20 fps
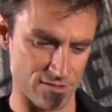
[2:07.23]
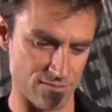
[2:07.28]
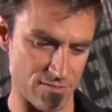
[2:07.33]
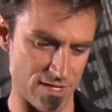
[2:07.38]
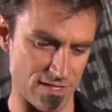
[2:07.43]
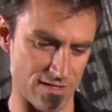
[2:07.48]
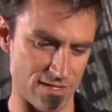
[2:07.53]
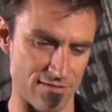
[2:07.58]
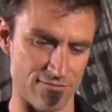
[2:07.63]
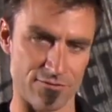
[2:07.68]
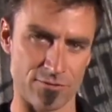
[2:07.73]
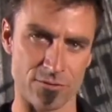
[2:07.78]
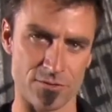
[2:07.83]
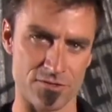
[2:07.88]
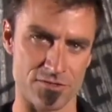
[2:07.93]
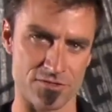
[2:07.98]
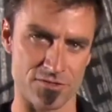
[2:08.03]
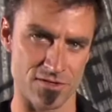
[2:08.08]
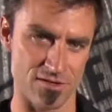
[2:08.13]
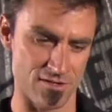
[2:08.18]
to make that floor
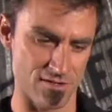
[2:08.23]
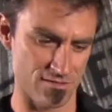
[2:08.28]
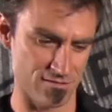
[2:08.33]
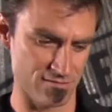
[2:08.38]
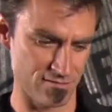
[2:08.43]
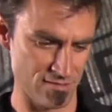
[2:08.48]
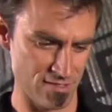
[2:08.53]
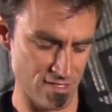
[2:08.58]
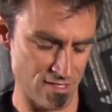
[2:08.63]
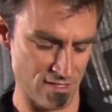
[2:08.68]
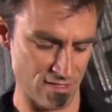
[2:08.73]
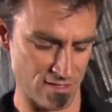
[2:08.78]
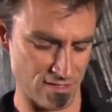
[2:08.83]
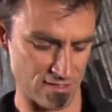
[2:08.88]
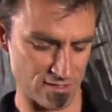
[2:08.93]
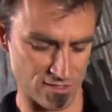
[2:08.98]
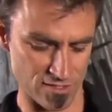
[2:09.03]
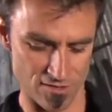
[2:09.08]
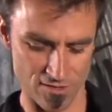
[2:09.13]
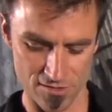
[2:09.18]
strong,
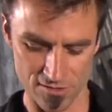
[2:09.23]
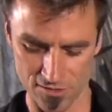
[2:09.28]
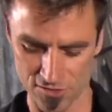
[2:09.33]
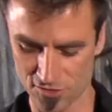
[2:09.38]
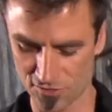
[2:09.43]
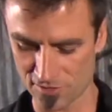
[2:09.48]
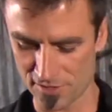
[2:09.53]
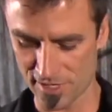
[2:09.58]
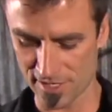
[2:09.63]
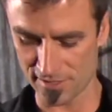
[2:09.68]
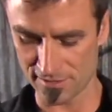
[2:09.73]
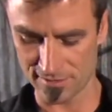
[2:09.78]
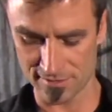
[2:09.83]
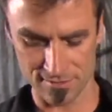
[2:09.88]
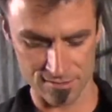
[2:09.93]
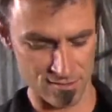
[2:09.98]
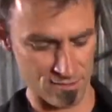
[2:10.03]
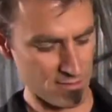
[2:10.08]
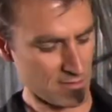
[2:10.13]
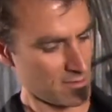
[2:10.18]
and it's hard to shrink.
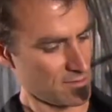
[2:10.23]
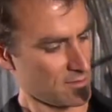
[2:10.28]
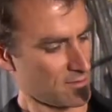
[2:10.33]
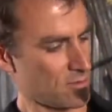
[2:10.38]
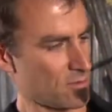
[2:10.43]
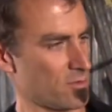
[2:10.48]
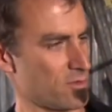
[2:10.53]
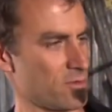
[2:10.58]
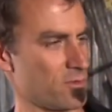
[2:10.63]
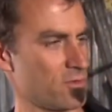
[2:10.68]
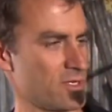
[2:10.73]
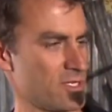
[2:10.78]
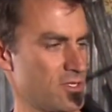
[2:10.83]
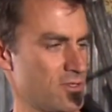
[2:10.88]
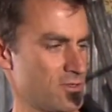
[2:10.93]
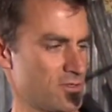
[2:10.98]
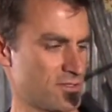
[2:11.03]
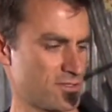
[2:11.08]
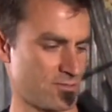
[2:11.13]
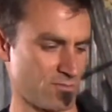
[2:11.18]
Or you want to
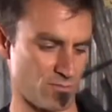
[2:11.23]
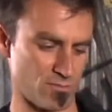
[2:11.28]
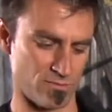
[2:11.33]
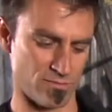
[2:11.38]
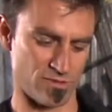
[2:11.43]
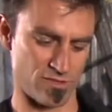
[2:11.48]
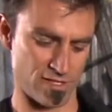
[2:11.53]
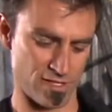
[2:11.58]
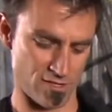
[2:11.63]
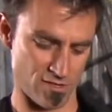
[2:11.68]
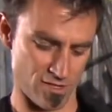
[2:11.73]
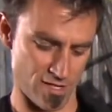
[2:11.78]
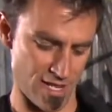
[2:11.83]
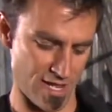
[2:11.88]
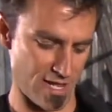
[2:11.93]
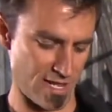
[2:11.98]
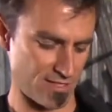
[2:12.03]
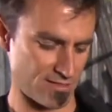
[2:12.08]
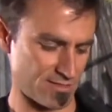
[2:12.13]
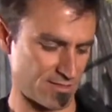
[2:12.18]
use some thicker
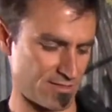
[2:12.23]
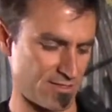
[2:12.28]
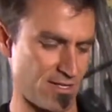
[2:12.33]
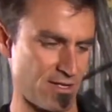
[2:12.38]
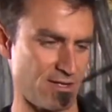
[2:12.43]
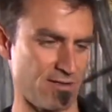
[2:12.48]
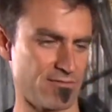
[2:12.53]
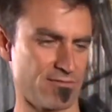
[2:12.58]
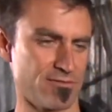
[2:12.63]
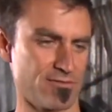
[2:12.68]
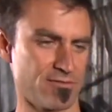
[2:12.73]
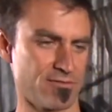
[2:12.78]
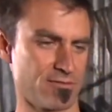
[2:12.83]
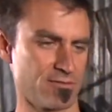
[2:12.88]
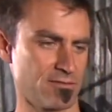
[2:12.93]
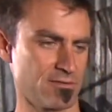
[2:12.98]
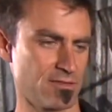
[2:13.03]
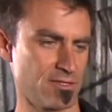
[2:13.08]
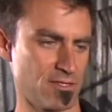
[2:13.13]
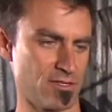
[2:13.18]
gauge stuff,
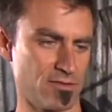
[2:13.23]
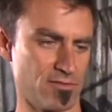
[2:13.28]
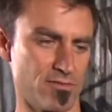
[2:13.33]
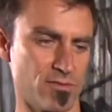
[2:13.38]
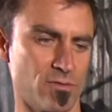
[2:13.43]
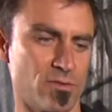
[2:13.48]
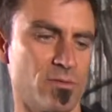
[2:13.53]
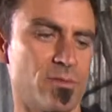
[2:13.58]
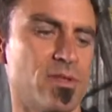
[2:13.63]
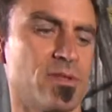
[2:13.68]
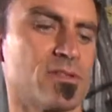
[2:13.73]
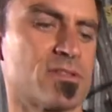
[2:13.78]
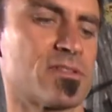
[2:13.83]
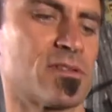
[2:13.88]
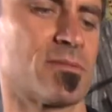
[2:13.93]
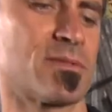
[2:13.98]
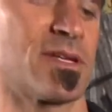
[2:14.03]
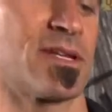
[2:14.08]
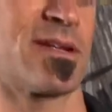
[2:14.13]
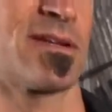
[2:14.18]
you know, if you want to build something